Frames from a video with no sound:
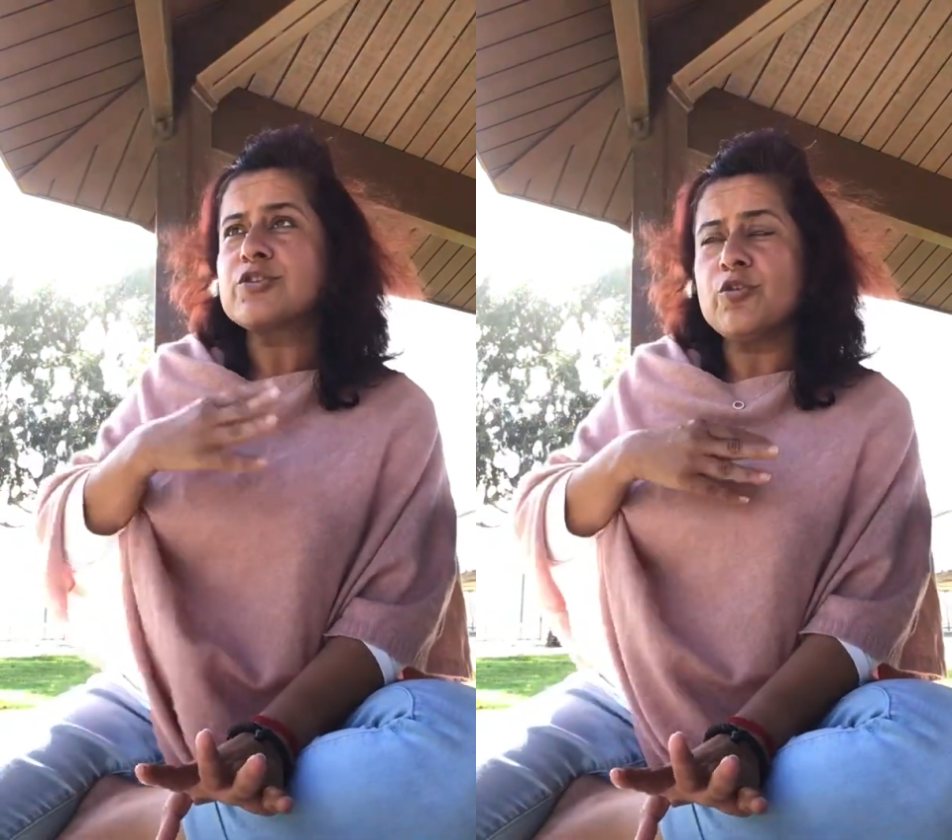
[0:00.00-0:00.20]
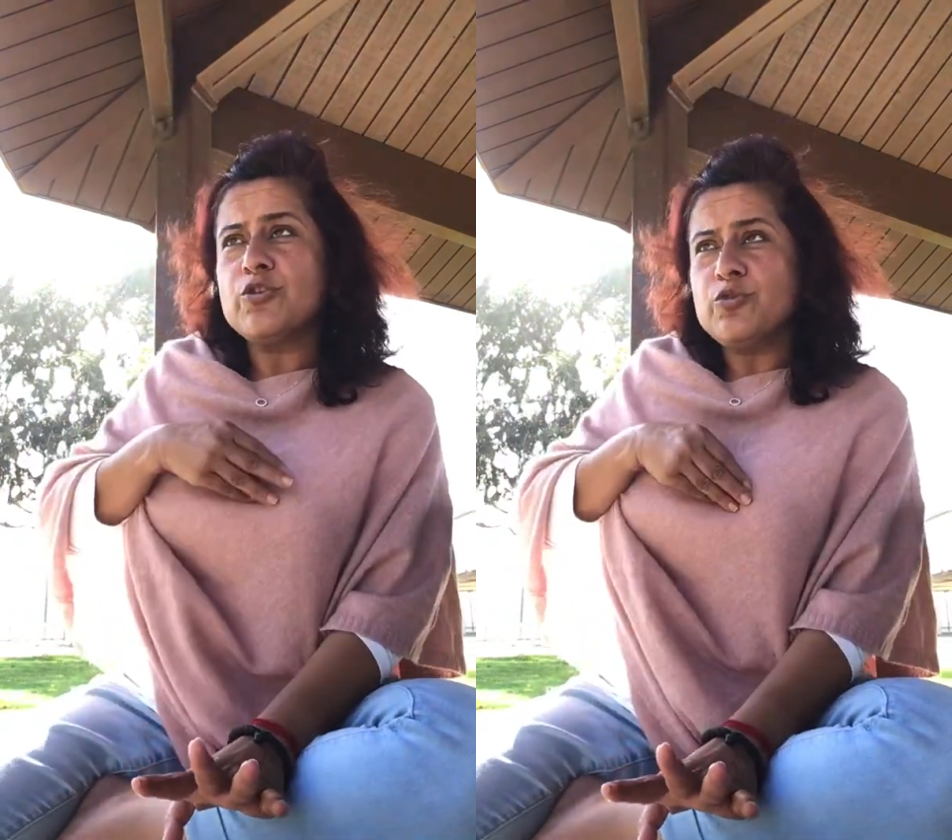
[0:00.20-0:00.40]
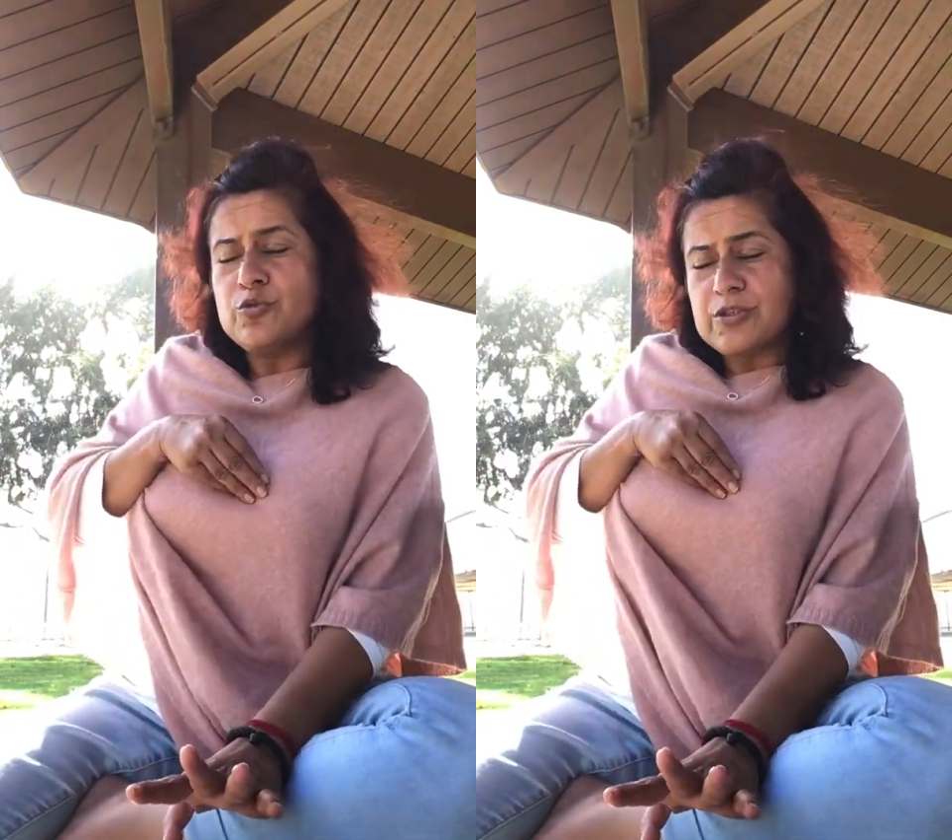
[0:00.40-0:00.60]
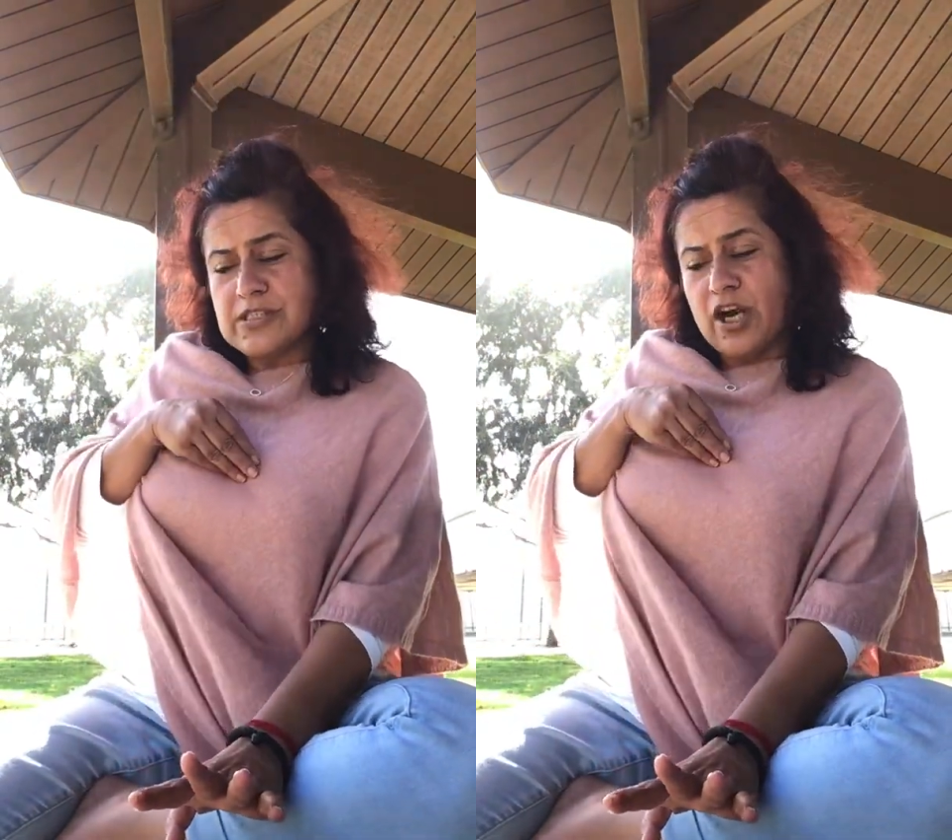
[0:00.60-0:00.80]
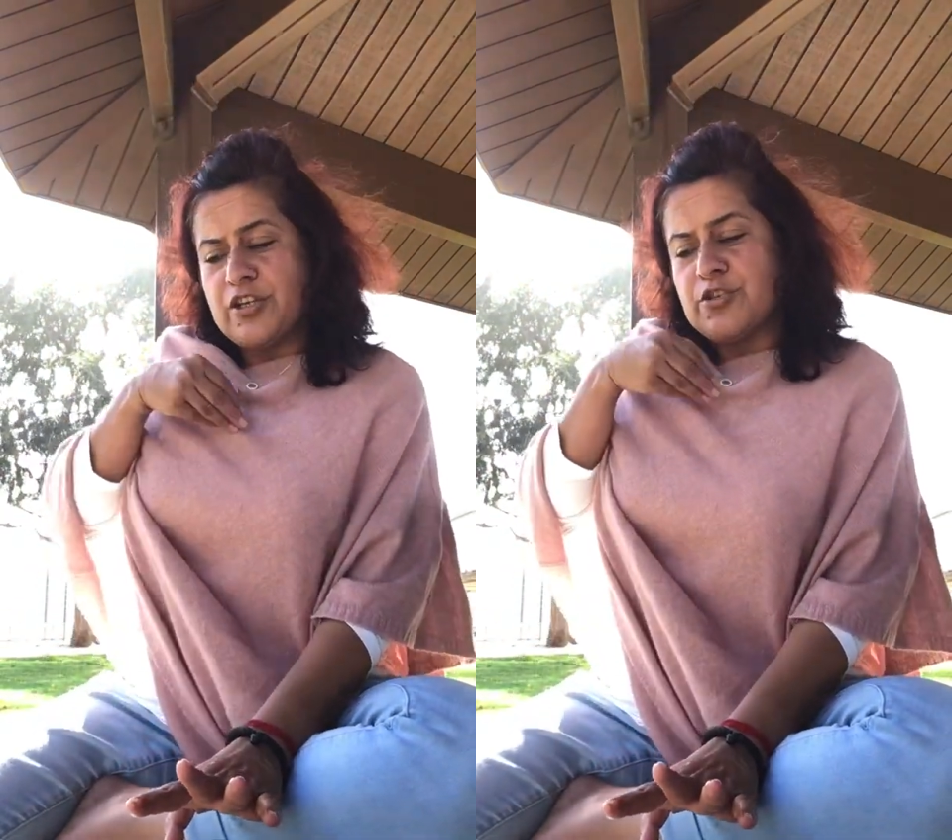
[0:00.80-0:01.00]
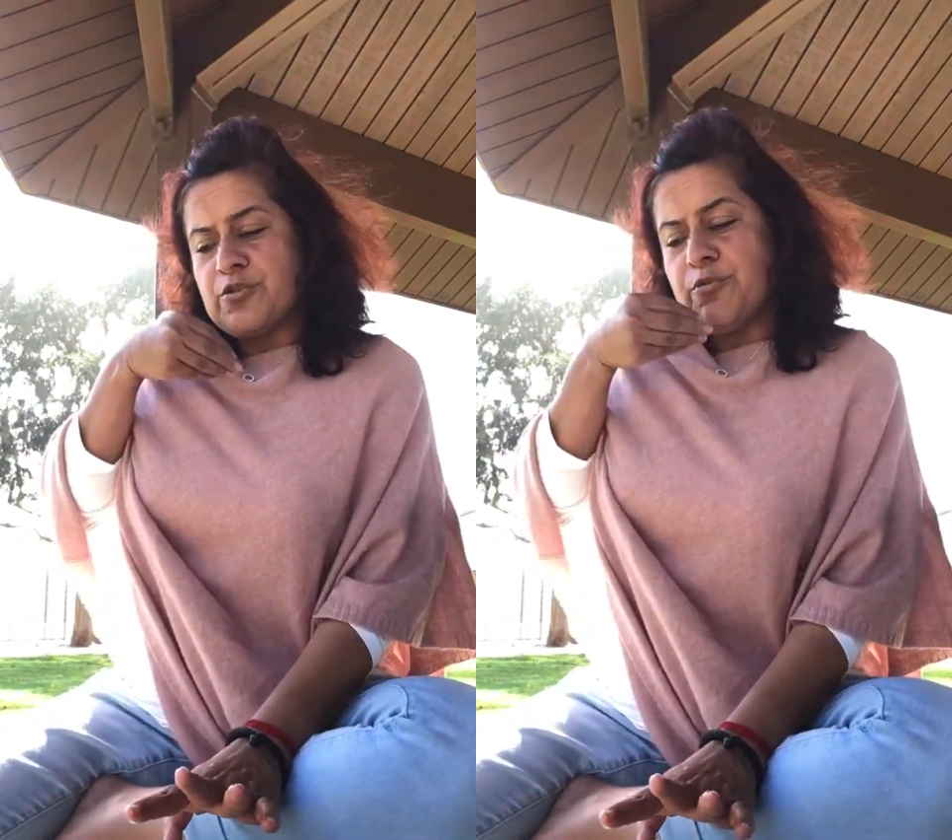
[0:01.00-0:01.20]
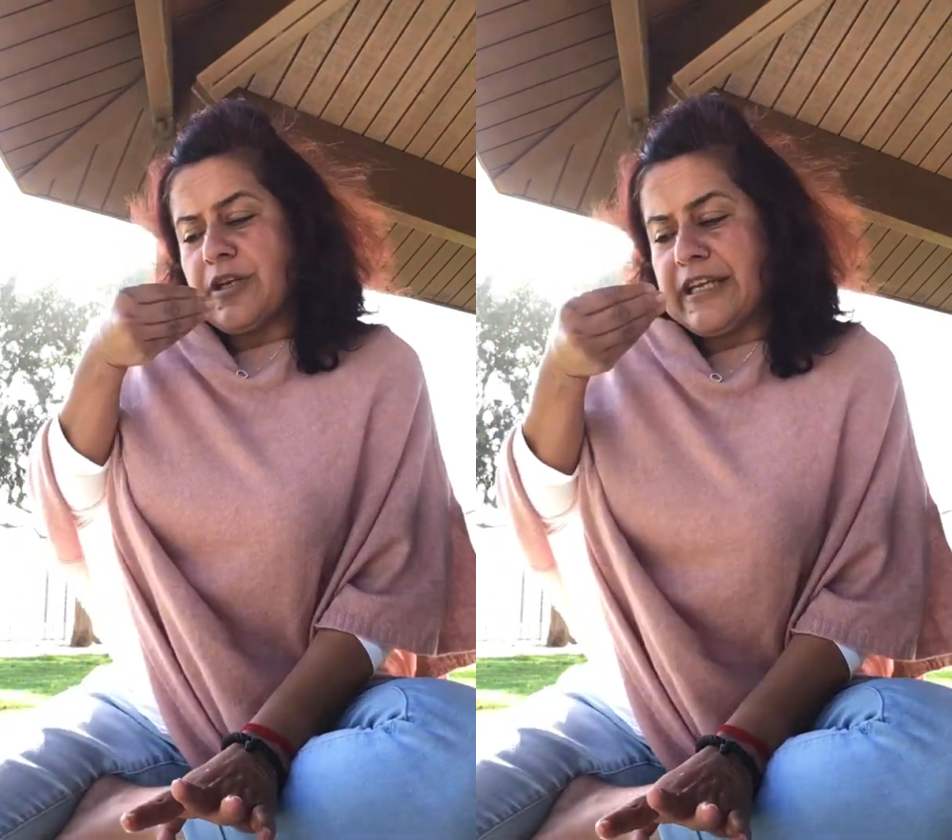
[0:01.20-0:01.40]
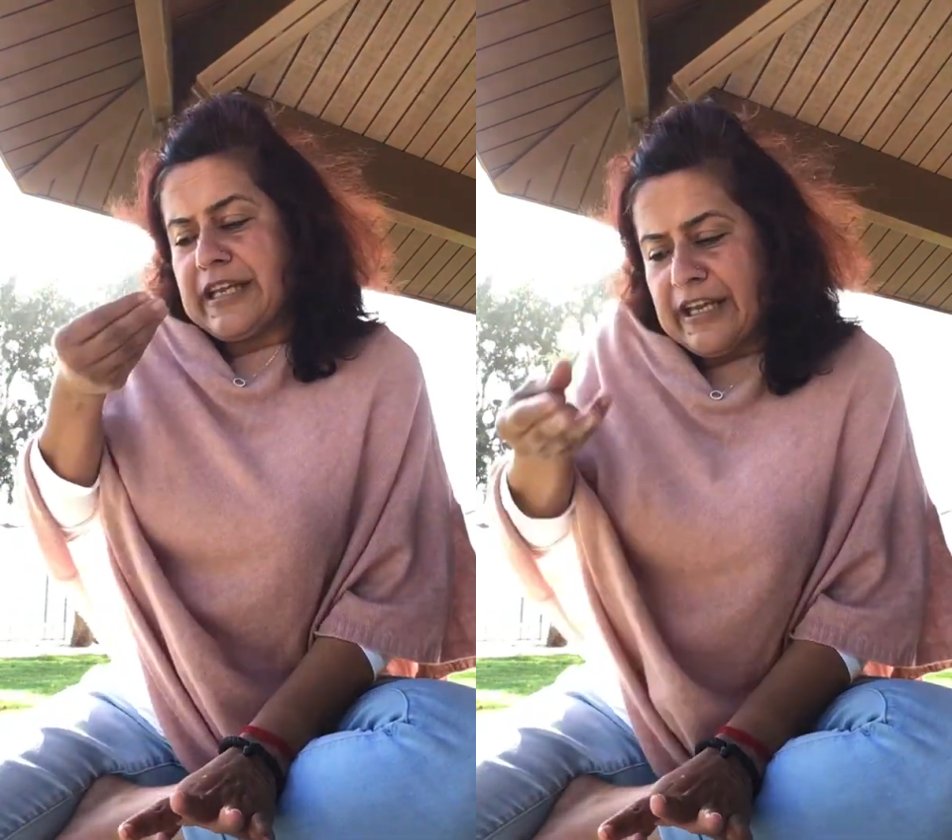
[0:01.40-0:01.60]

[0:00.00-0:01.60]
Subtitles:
So you start to